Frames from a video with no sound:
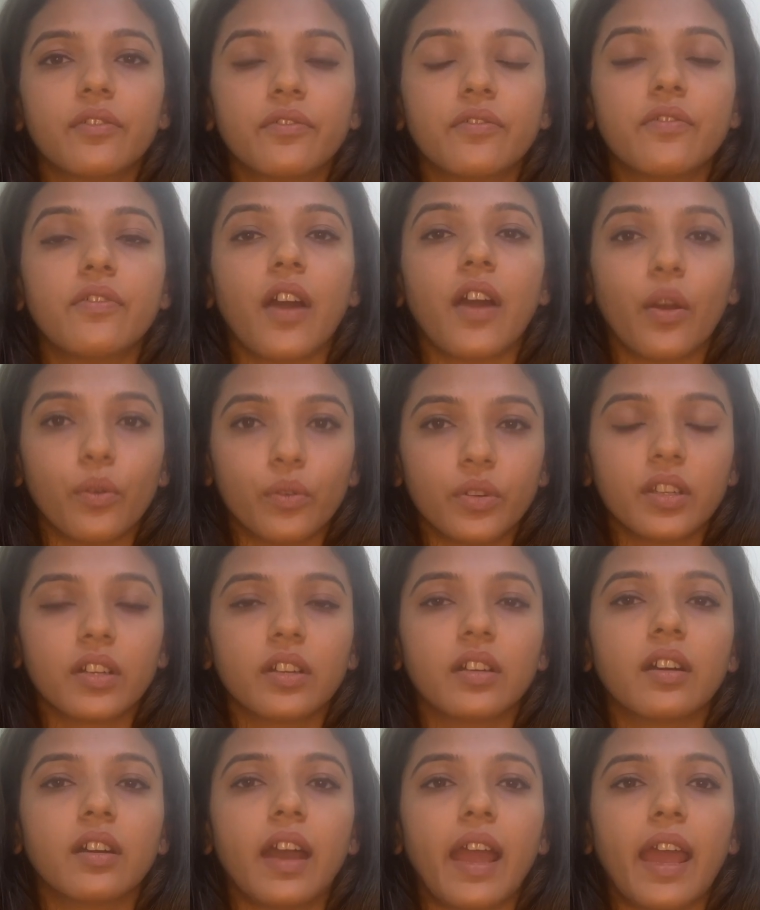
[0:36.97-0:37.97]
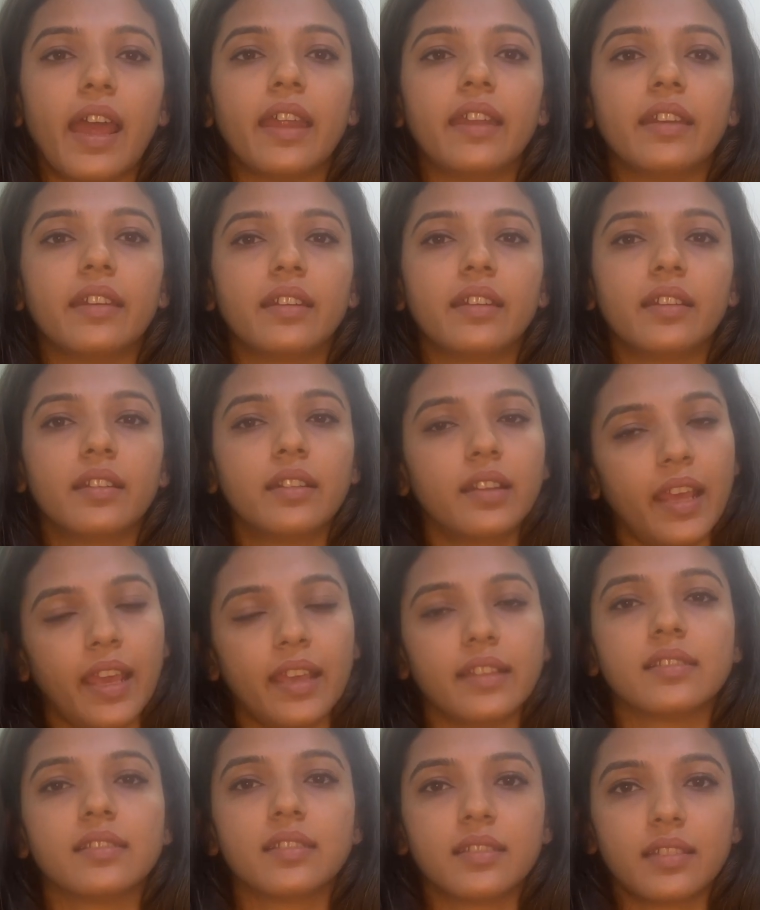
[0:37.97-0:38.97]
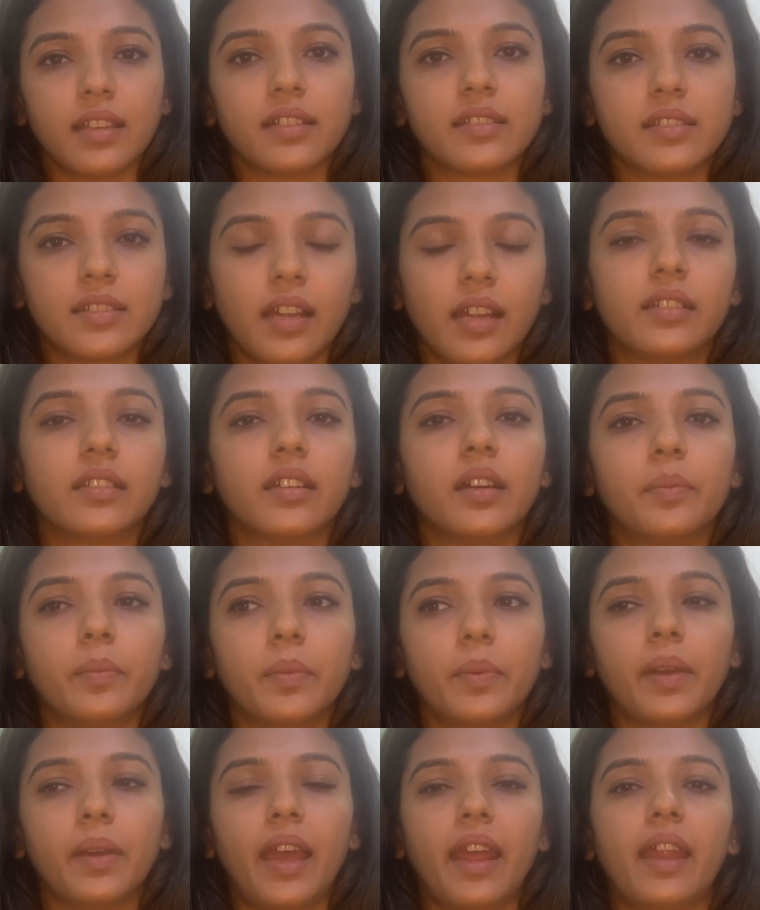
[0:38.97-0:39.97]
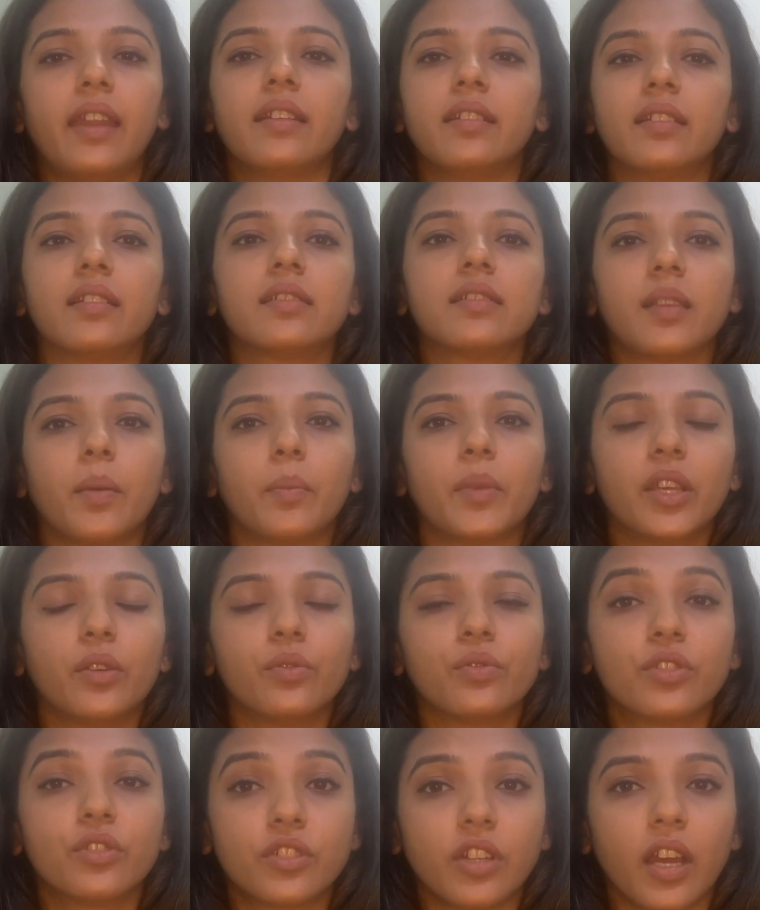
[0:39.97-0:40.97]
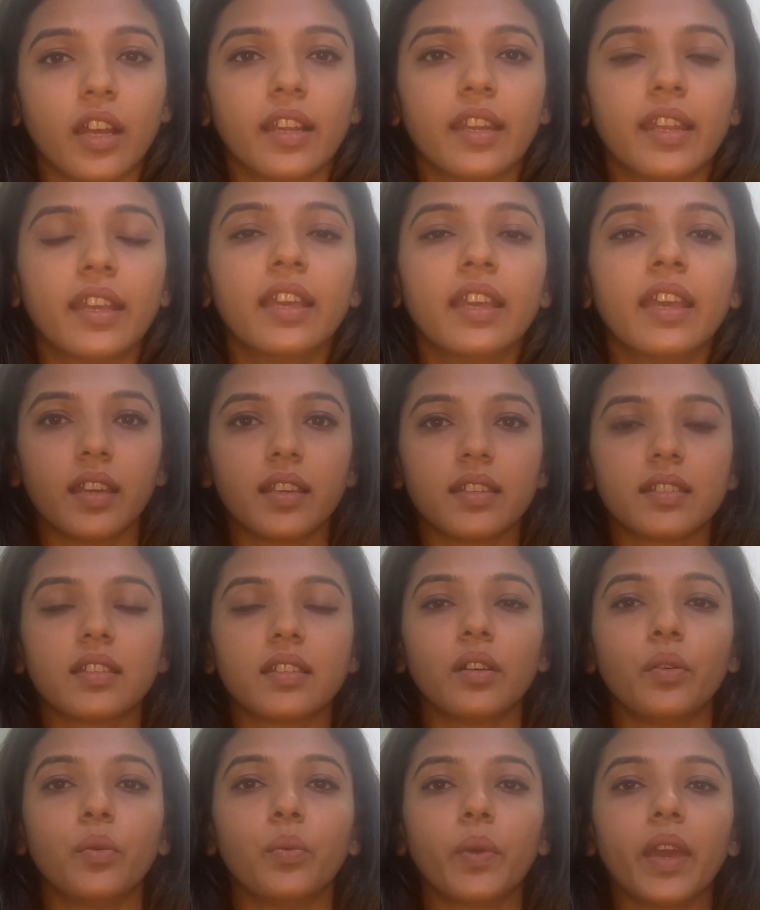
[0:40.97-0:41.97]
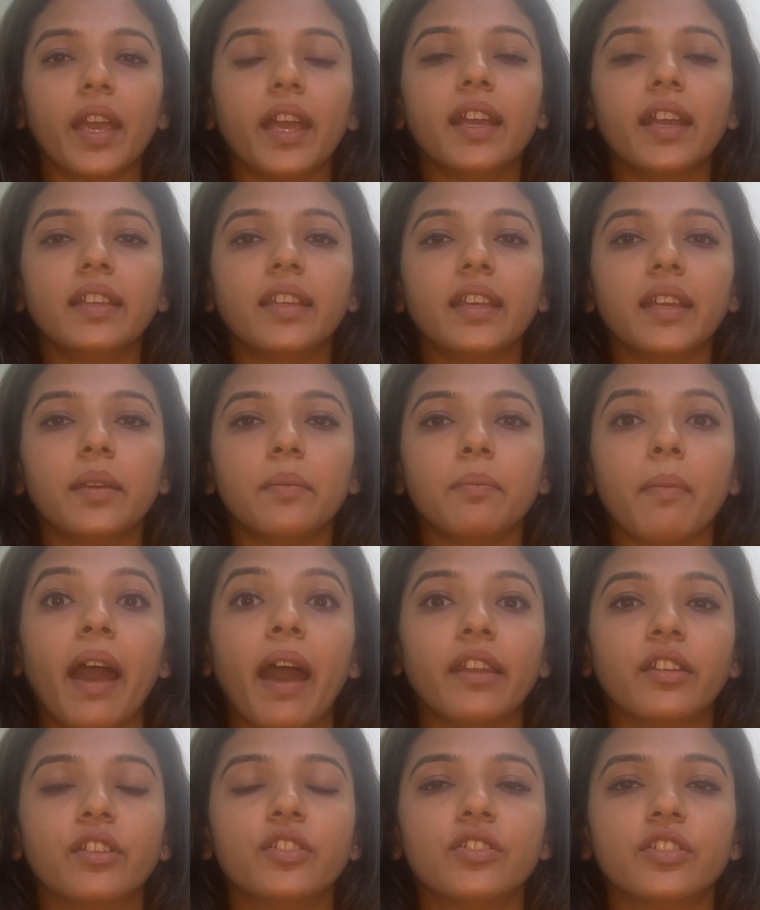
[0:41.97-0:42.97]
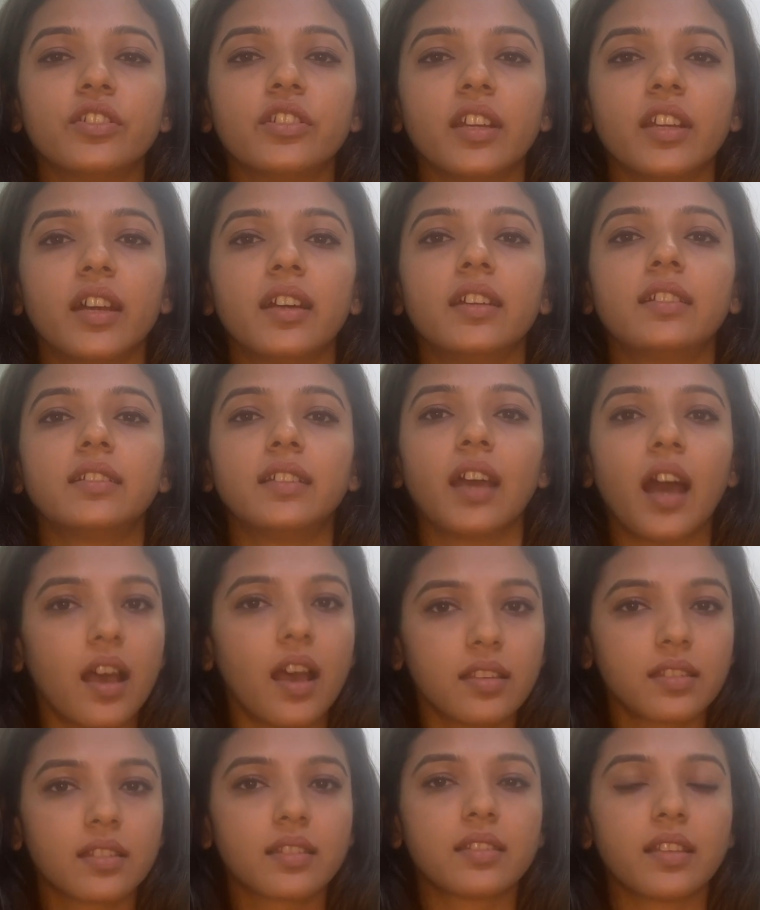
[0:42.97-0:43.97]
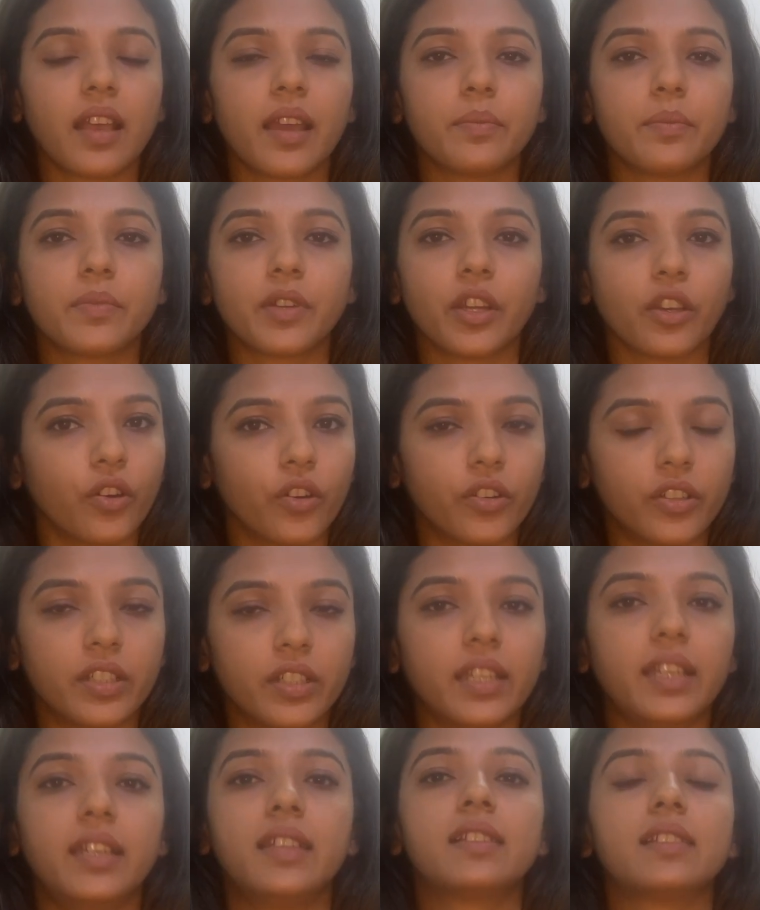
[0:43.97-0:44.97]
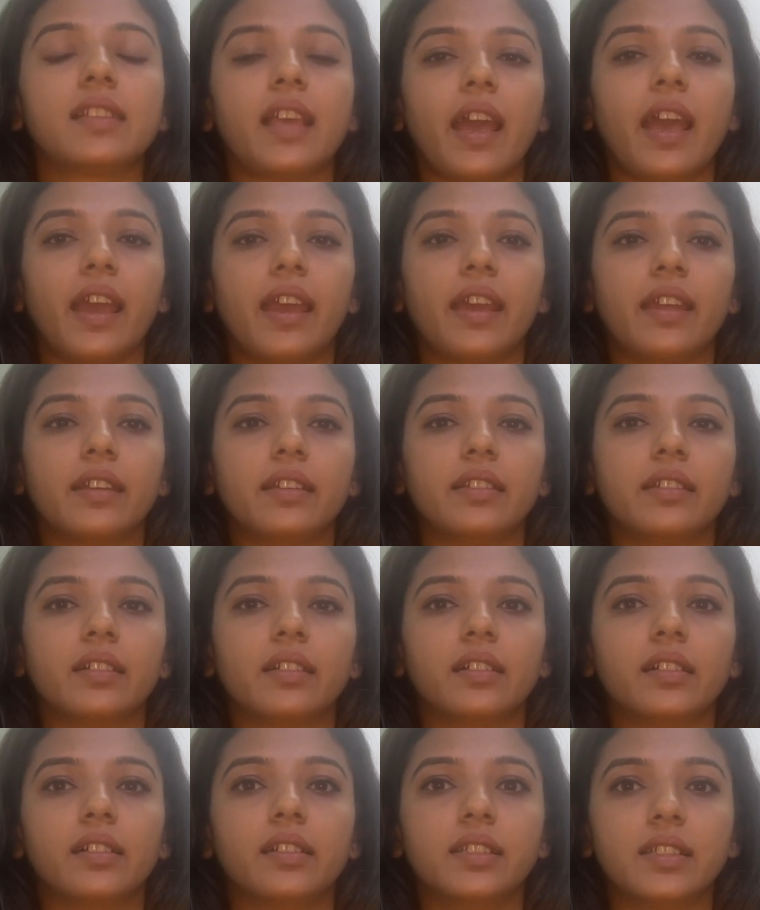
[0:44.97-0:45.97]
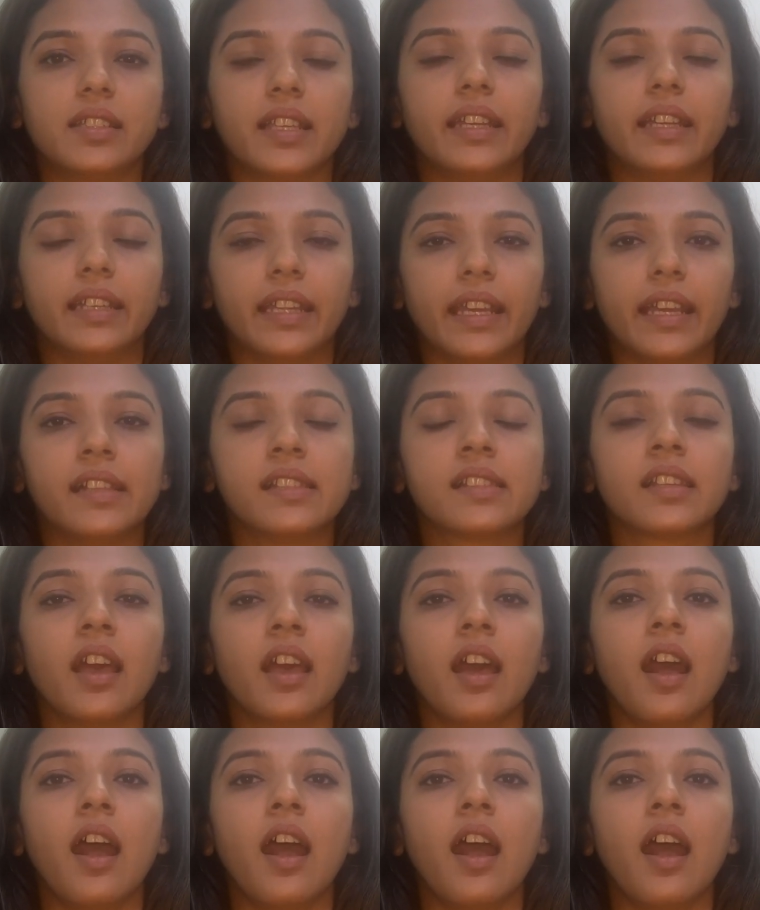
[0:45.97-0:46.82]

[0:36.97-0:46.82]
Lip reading: founder and hence their startup and somebody who's struggling is the way they manage their tasks and priorities, and this entails